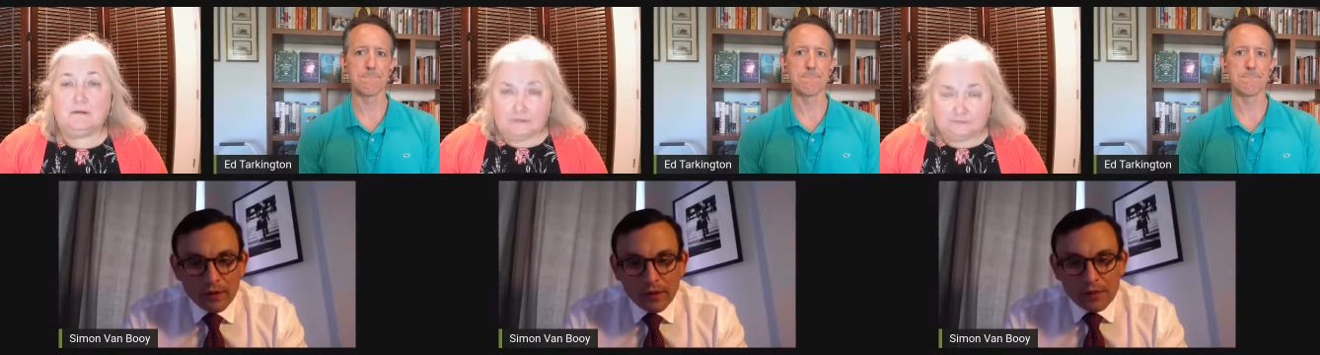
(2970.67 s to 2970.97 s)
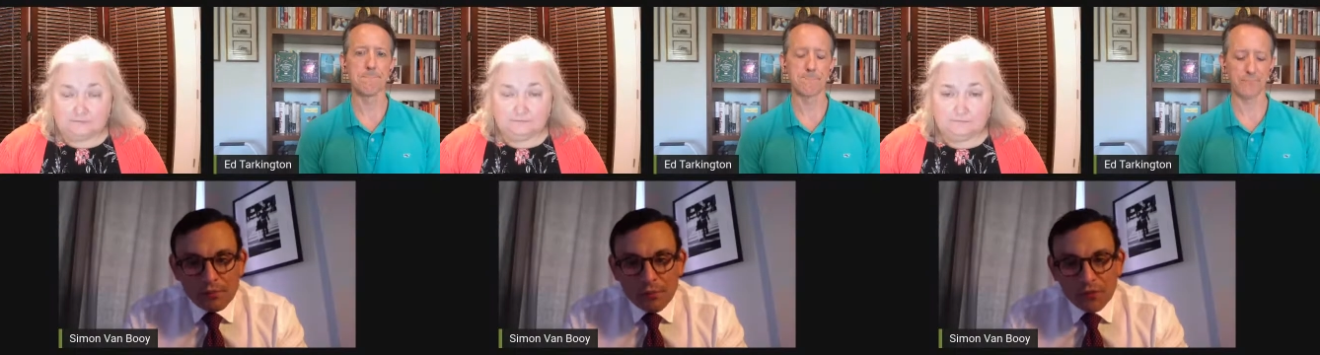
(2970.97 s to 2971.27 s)
Speaker 1: That's
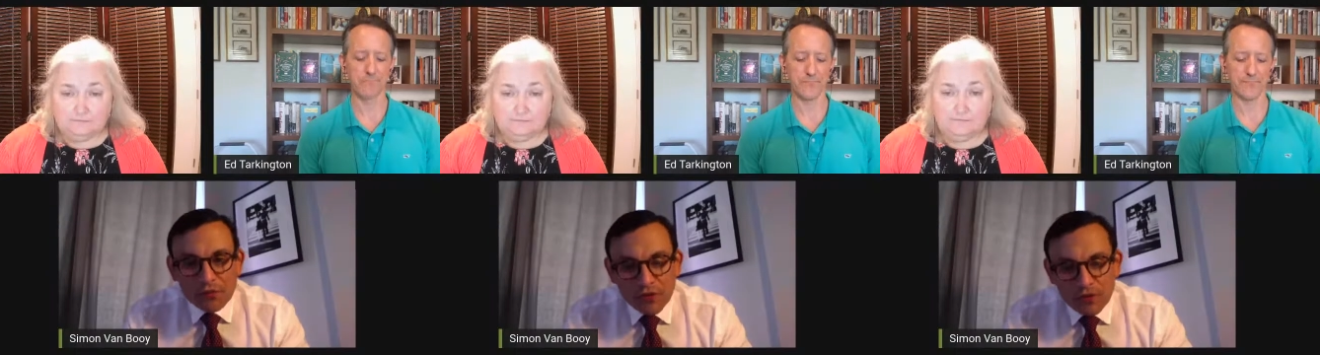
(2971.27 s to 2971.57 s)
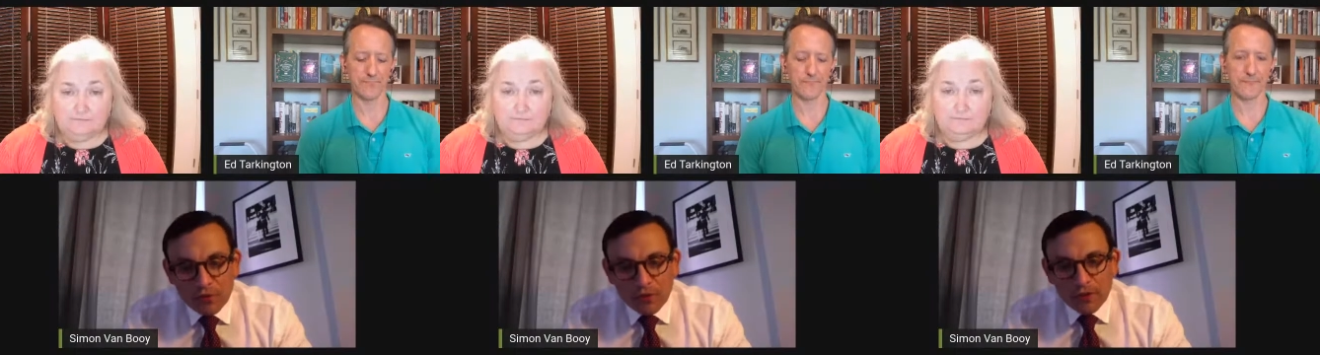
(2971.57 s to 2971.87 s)
beautifully
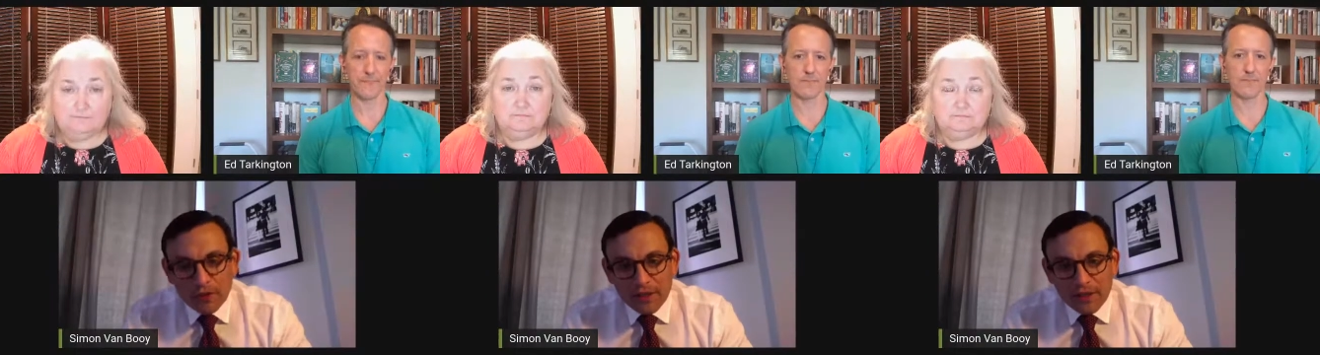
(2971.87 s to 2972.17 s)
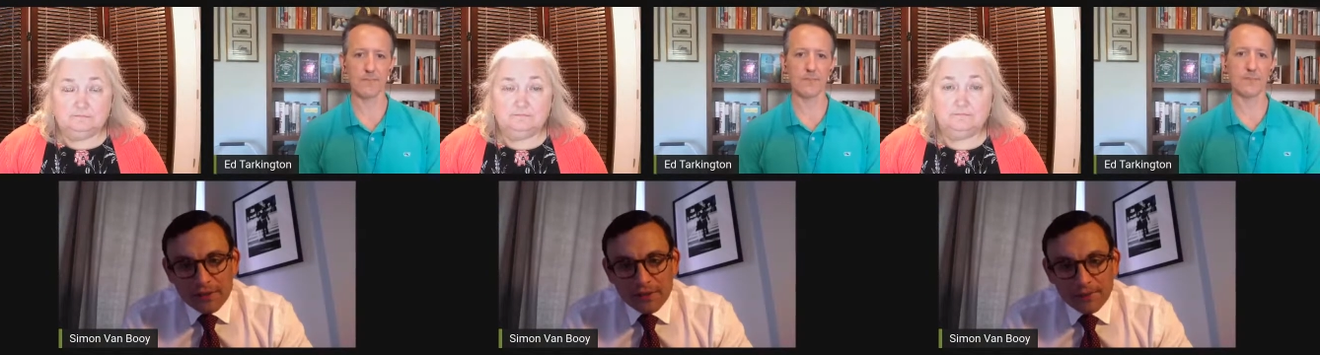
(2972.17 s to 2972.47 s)
put, Ed.
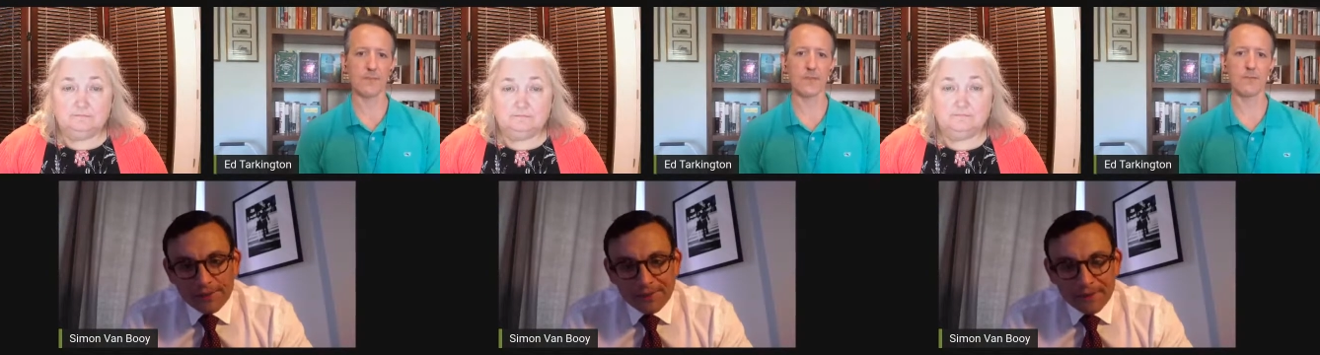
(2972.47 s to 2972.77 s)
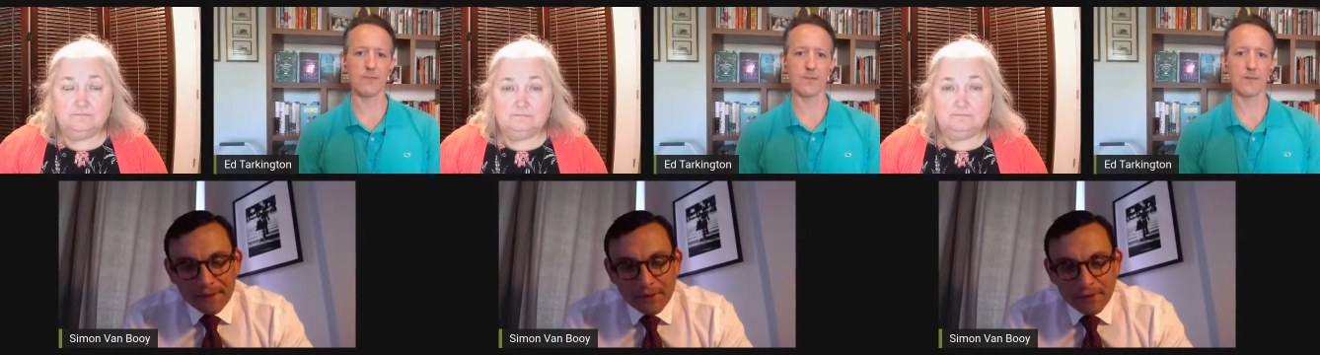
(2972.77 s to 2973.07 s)
Oh,
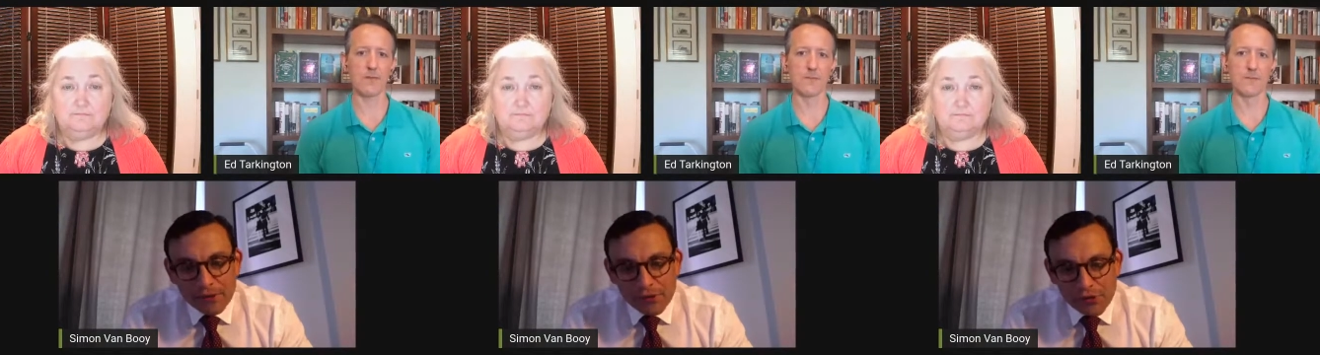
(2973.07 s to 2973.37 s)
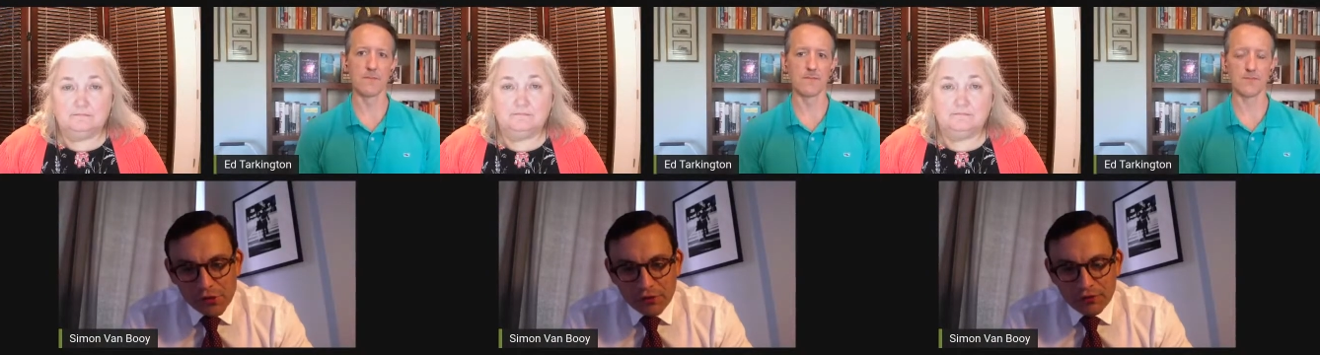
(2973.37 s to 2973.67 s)
uh, I'm so
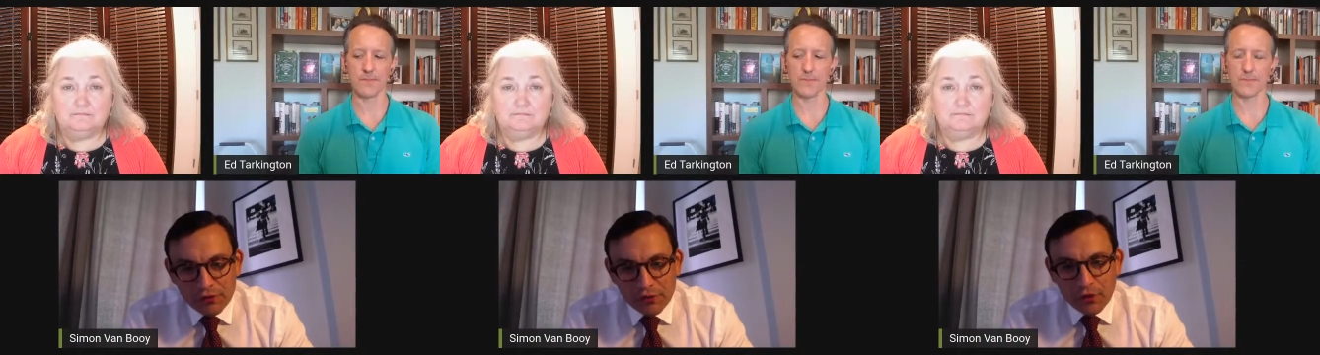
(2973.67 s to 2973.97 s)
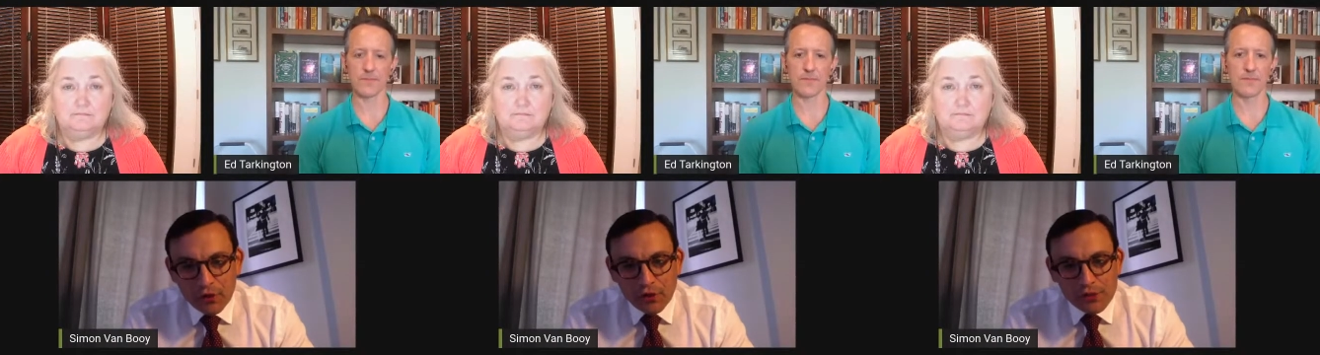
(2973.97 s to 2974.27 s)
sorry for your
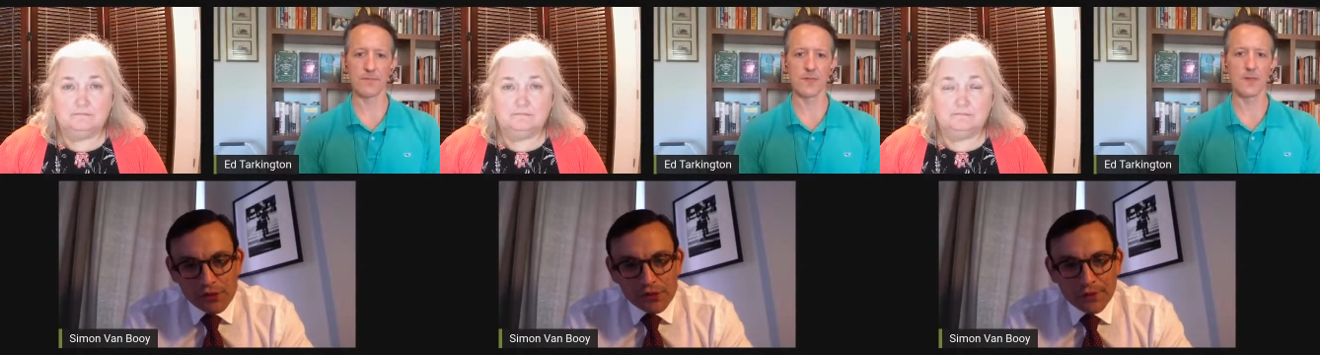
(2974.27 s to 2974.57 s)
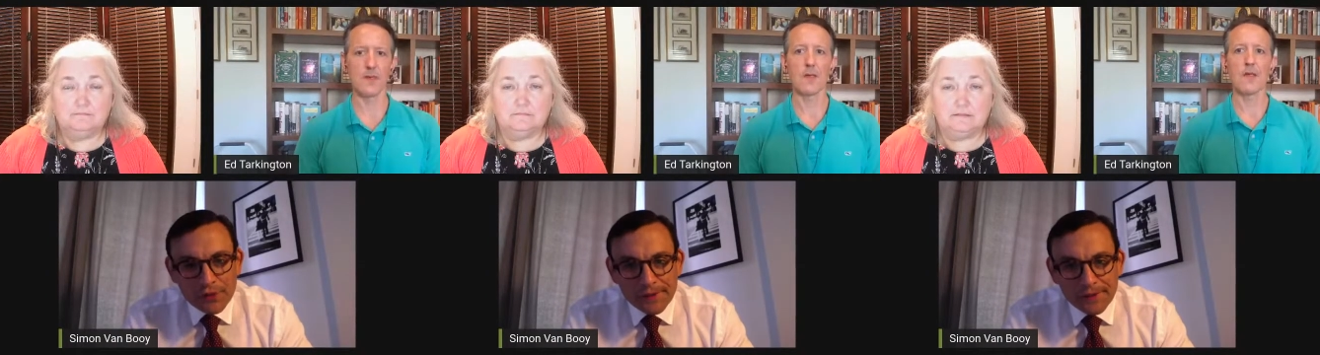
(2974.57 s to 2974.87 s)
loss.
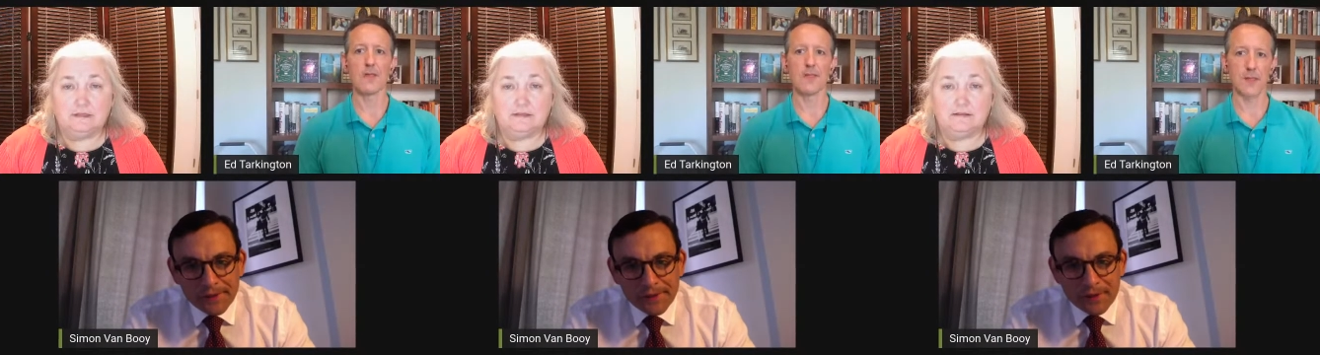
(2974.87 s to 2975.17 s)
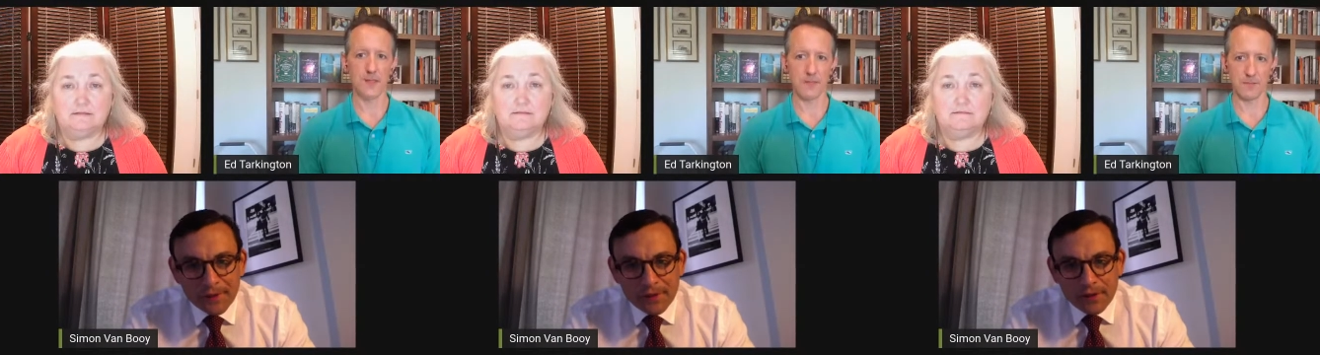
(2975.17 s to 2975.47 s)
Yes.
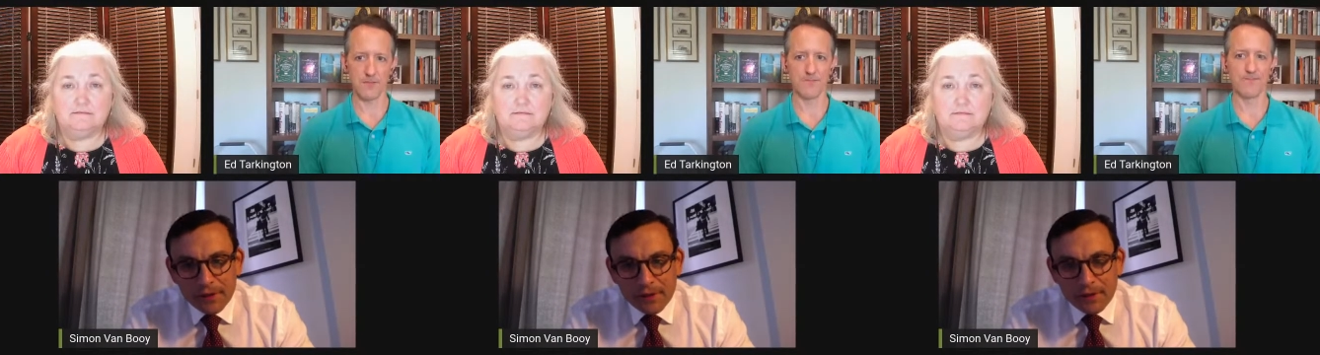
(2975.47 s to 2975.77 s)
Thank you.